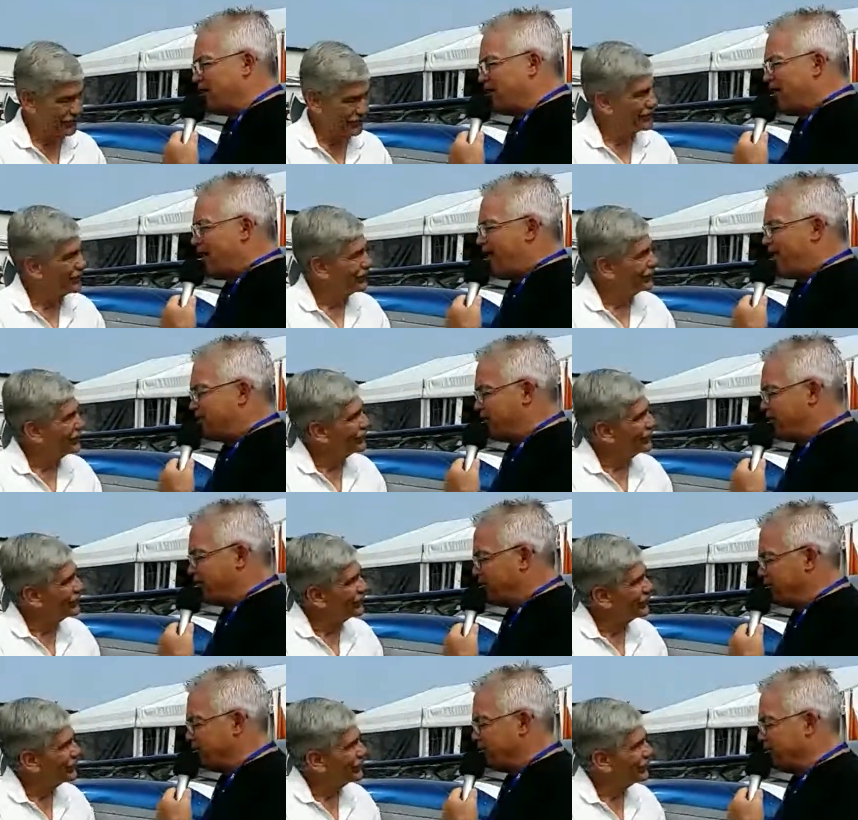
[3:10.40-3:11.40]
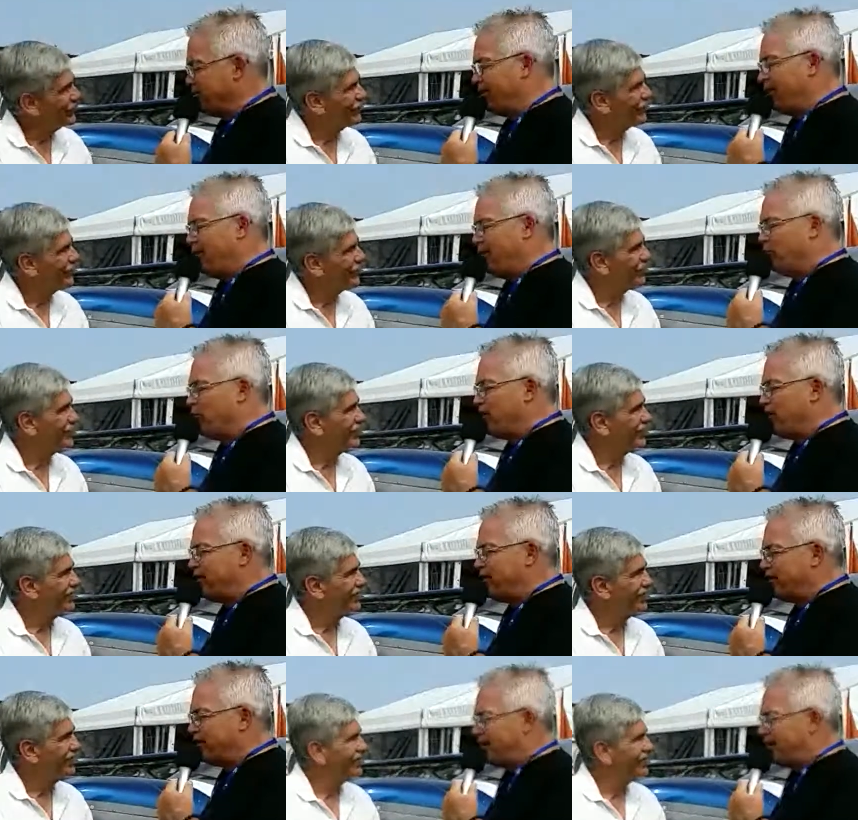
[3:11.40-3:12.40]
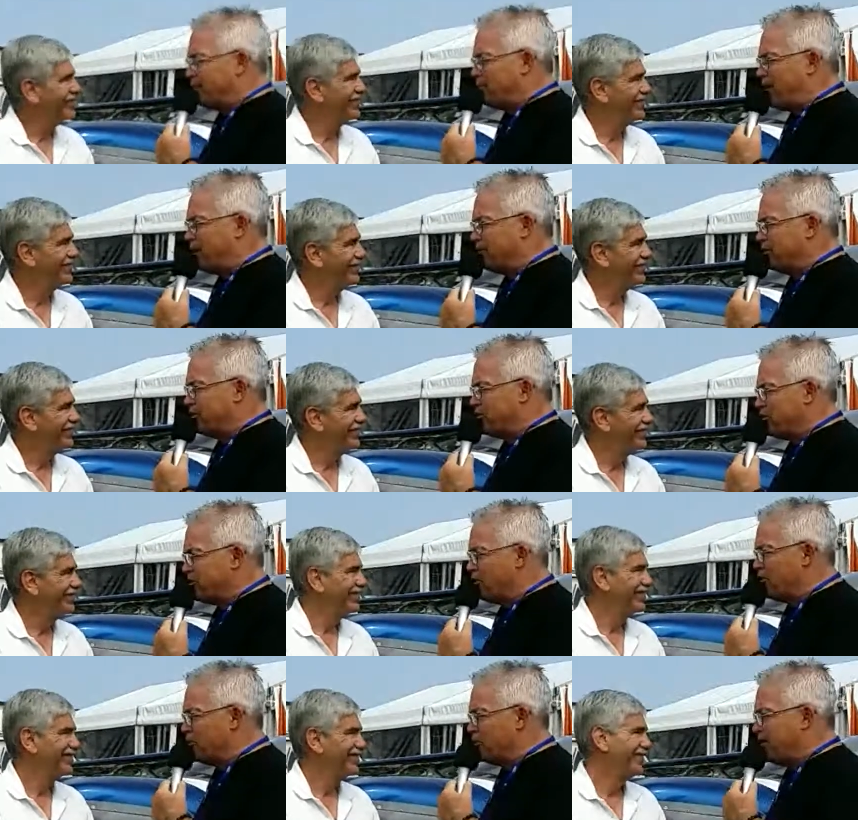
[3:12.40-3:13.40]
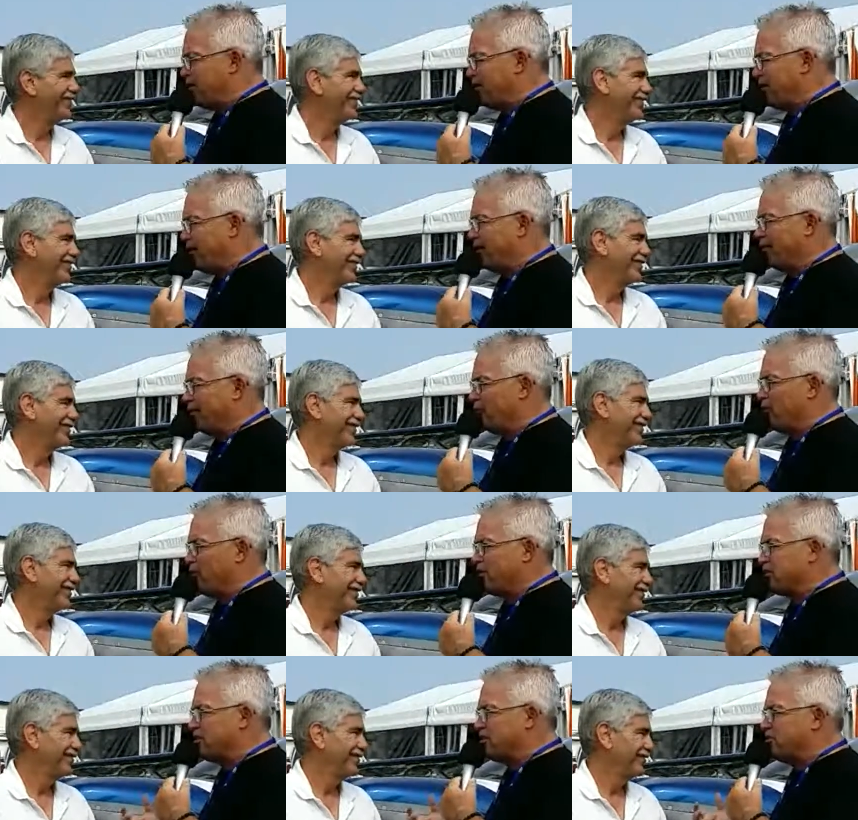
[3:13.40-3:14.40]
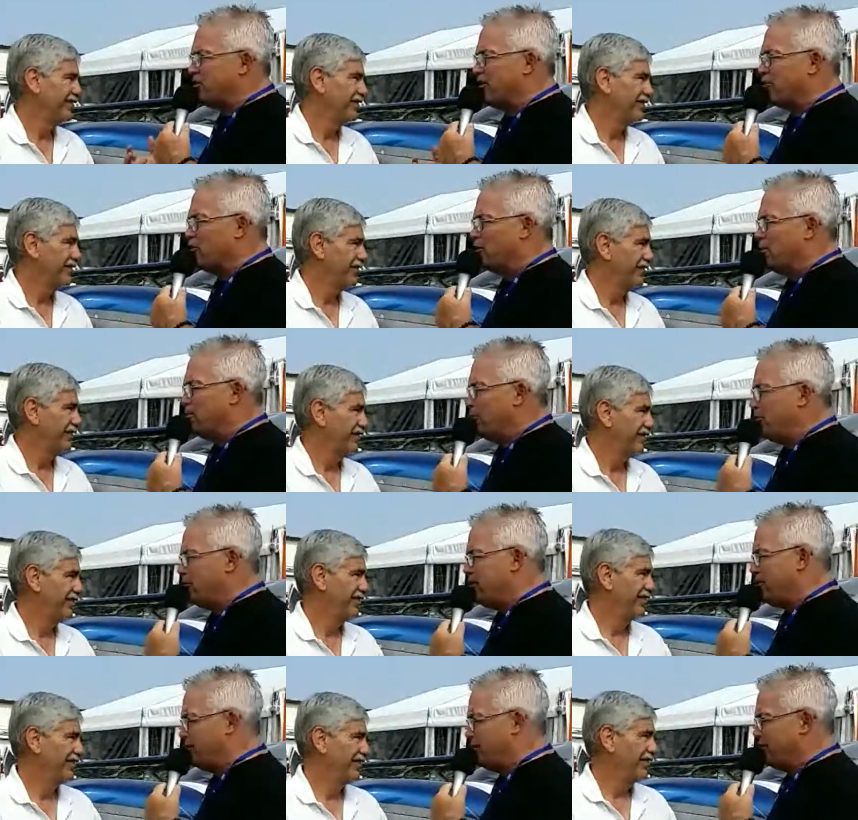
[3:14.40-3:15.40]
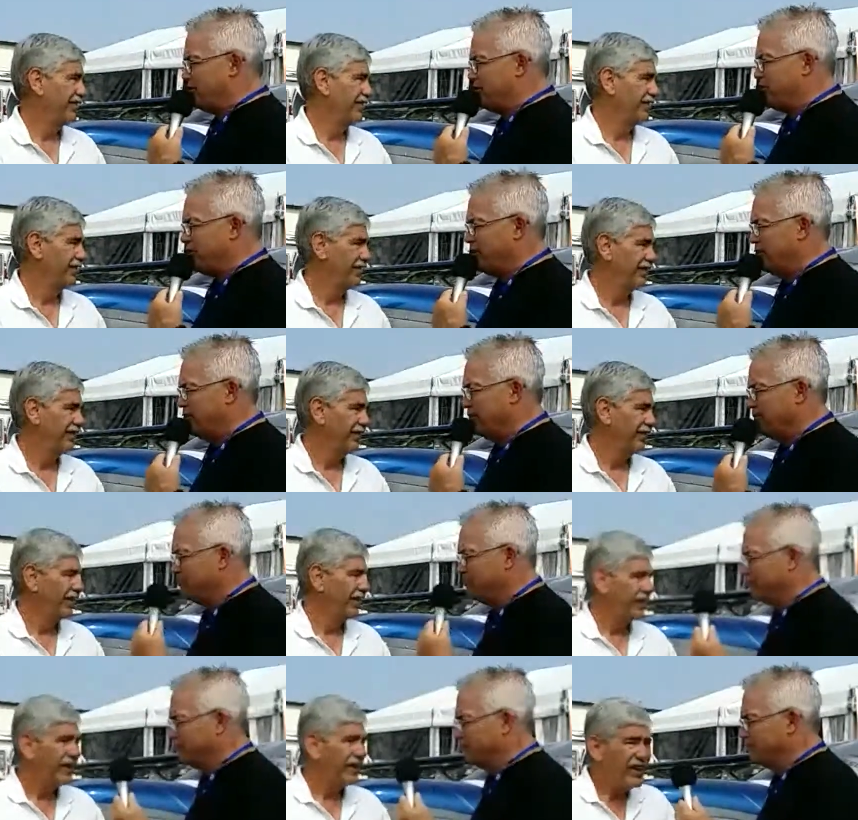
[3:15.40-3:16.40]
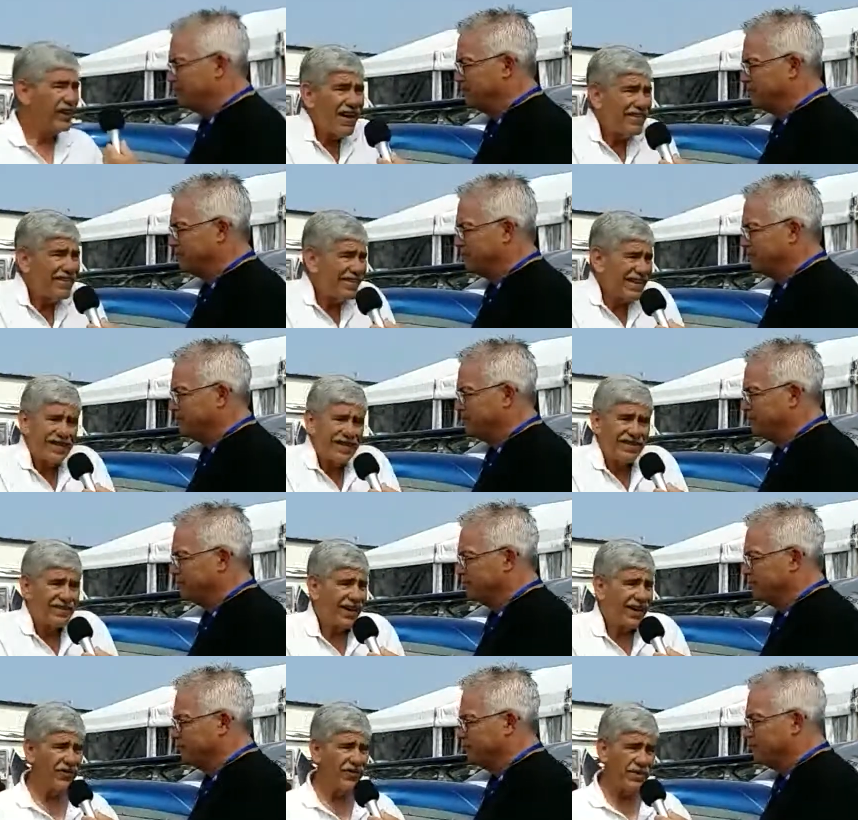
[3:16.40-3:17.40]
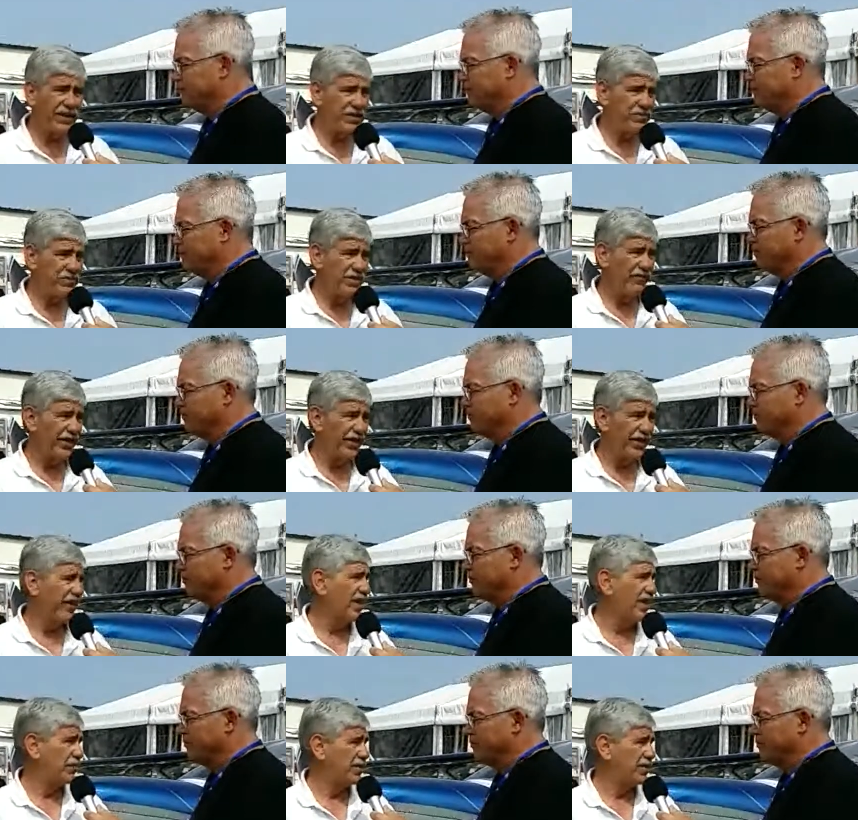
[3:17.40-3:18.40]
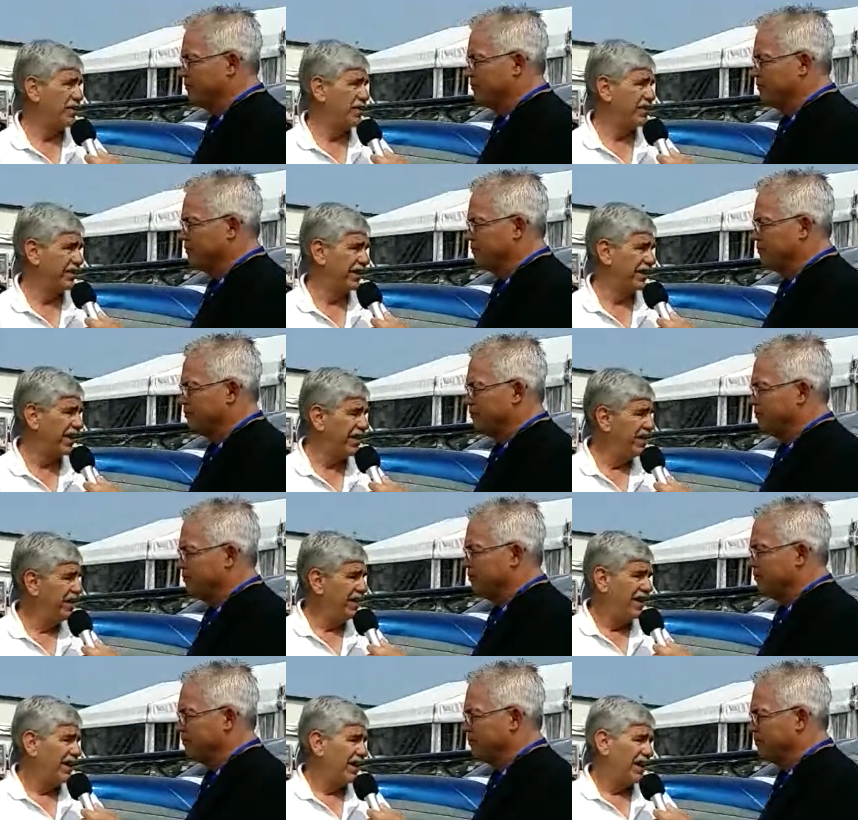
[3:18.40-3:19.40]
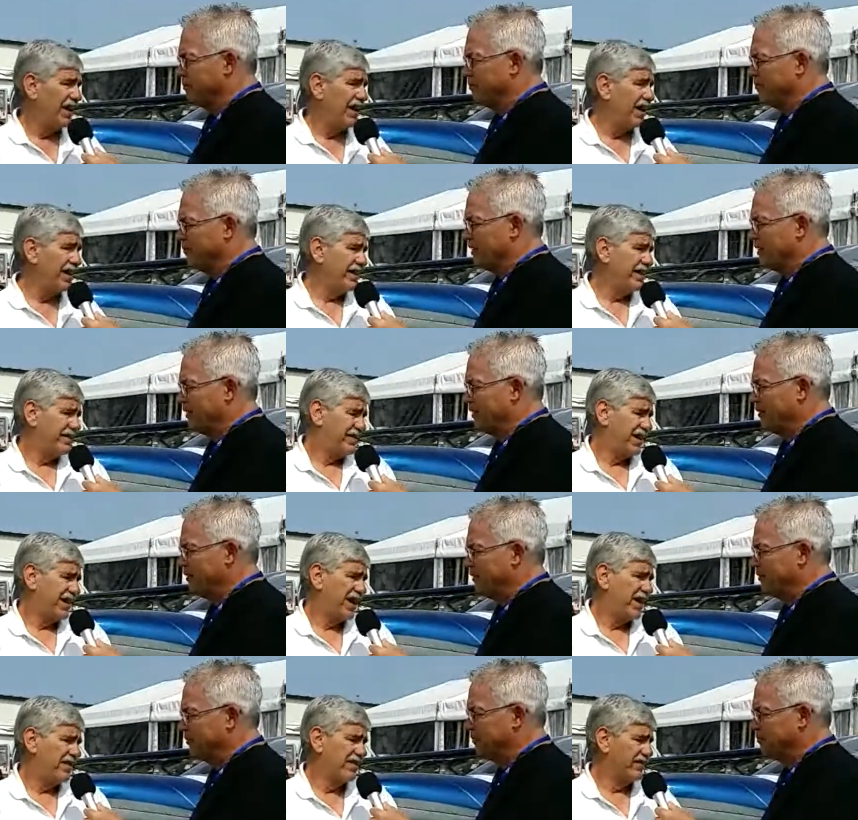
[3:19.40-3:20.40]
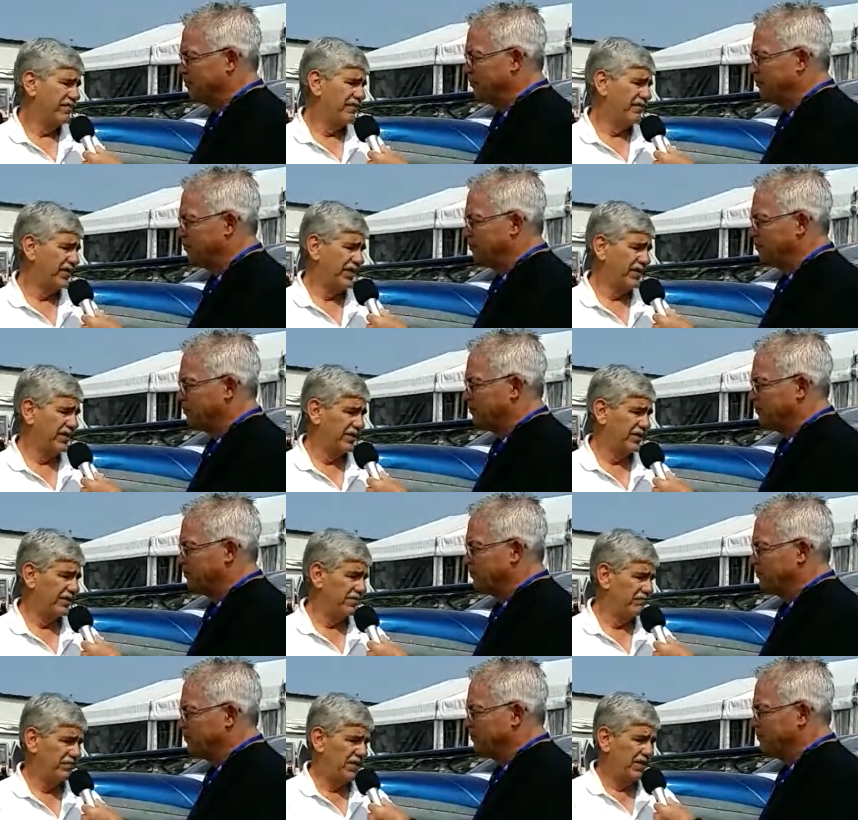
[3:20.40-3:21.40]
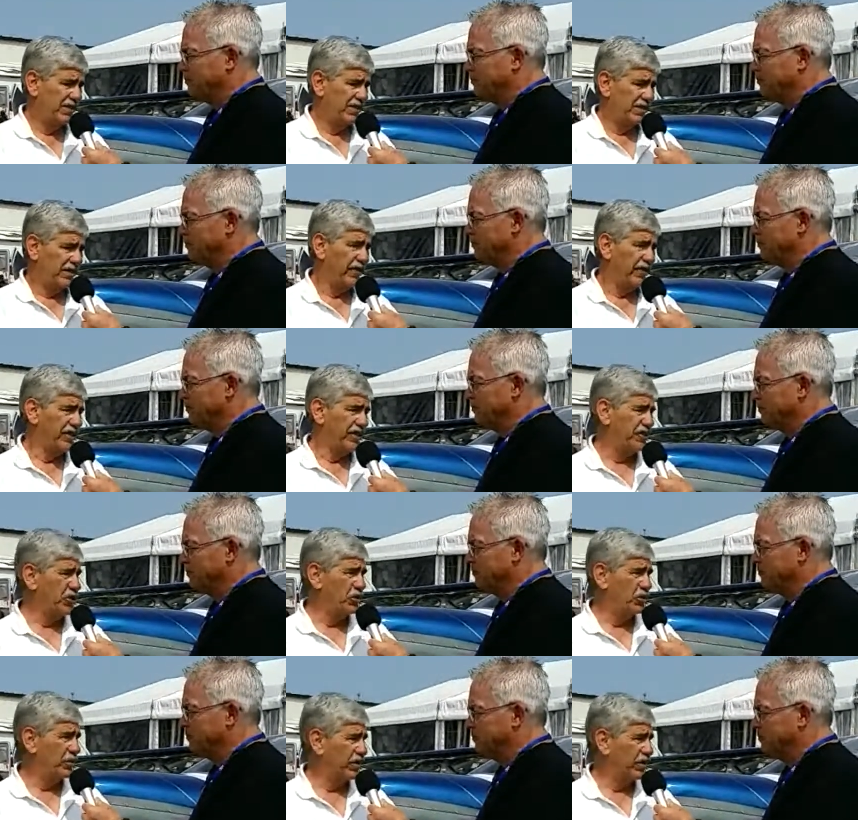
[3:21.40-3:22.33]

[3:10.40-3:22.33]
Speaker 1: to ask you, Lynn, what do you think about the show, and what's the general mood here this year? You
Speaker 2: know, I think everybody's been very optimistic. I get tired of hearing doom